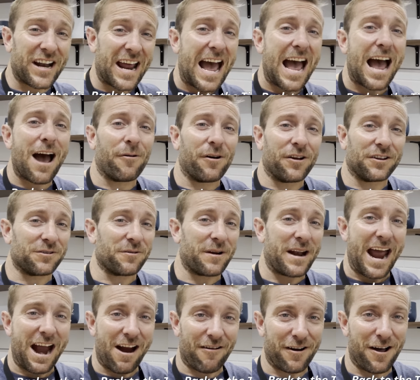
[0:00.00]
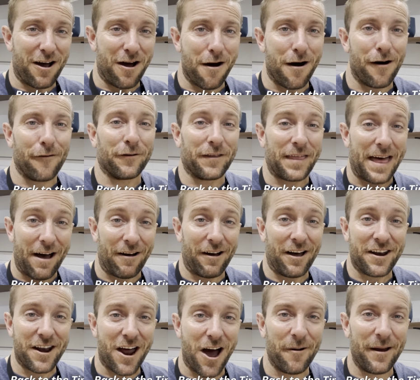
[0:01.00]
hour to an hour and a half without
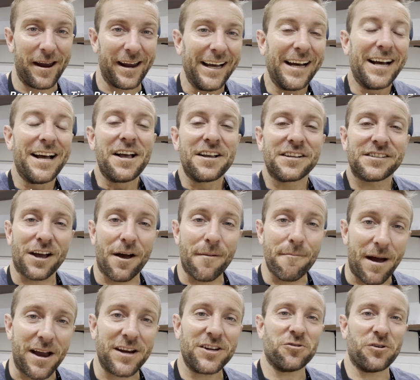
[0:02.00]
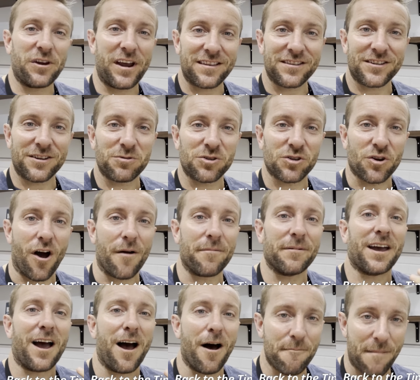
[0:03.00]
her knowing. So make sure you hit subscribe
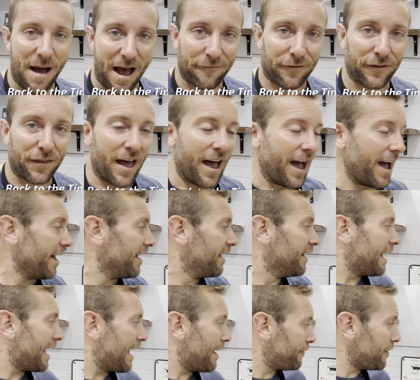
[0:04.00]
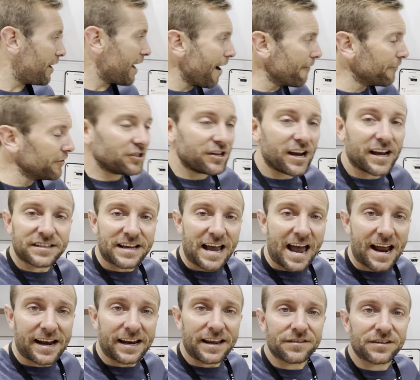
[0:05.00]
and come back for that. If you haven't checked
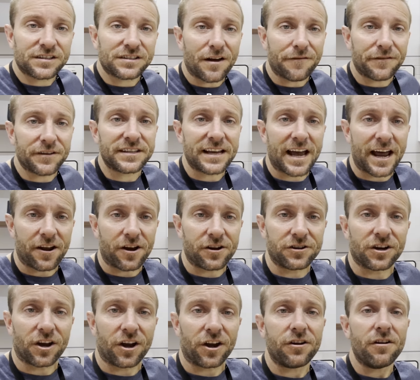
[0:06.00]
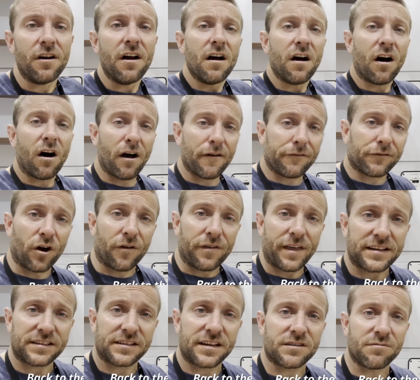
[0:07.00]
out any of the stuff that Tado do, I've got
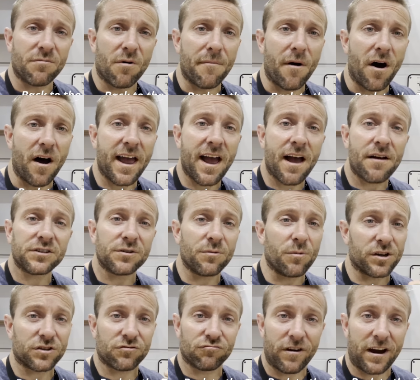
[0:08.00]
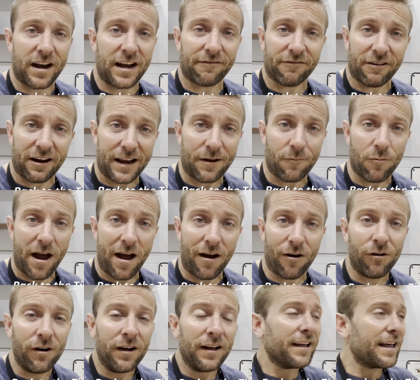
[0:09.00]
their system on my house. It works really, really
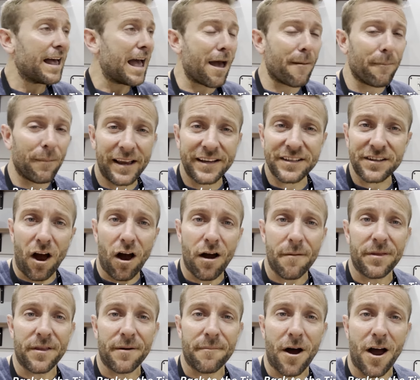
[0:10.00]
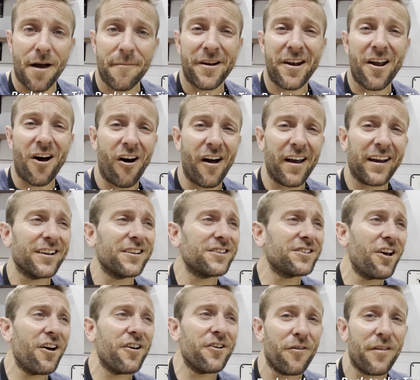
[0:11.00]
well. Emily's at home at the moment. I could
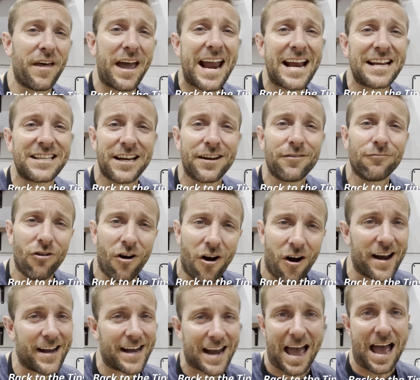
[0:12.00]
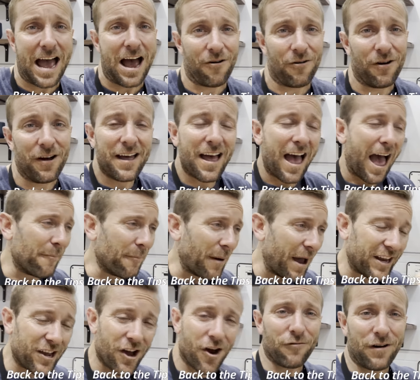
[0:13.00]
turn on the heating right now and
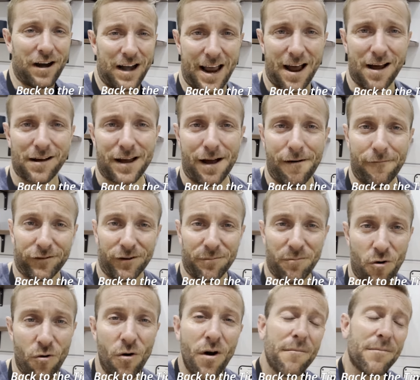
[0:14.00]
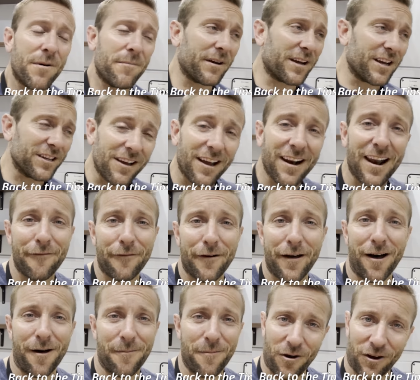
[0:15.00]
make her really uncomfortable. But because I love her,
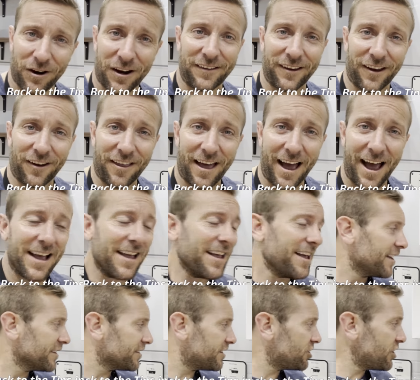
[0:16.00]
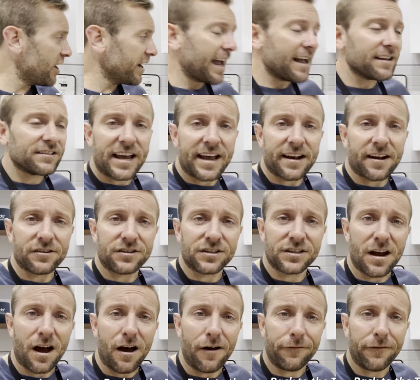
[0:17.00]
I'm not going to do that. So check out Tado's
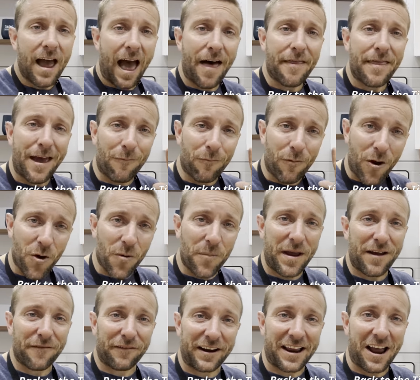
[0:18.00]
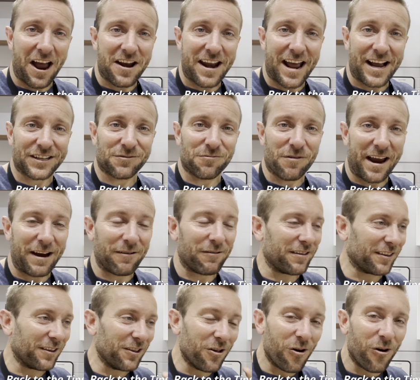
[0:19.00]
stuff. And there will be a video next week with
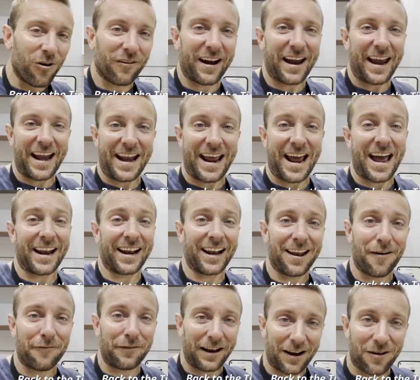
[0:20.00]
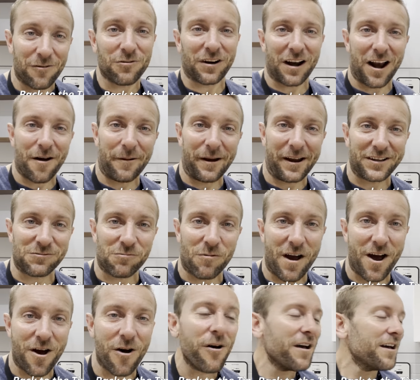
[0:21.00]
Laura in it and lovely little Chloe as
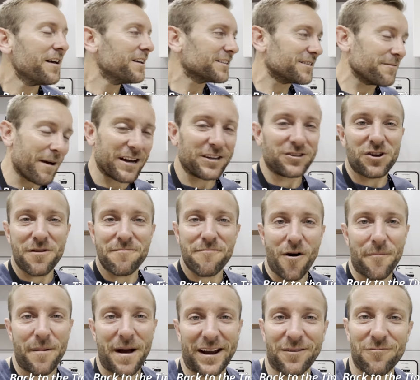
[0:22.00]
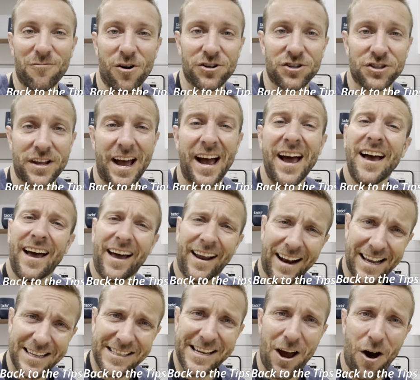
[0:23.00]
well. So make sure you pop back and watch that. And
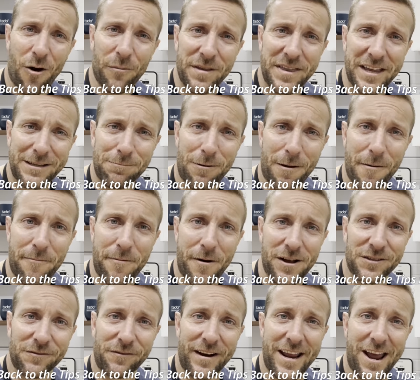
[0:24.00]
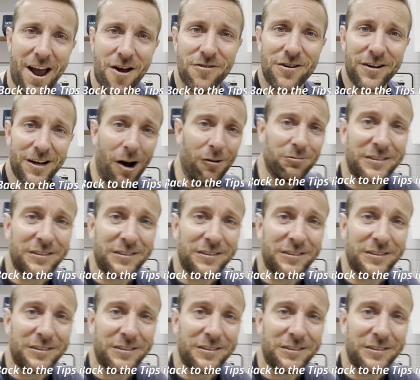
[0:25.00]
let's get on with this Plumber Parts video. Oh,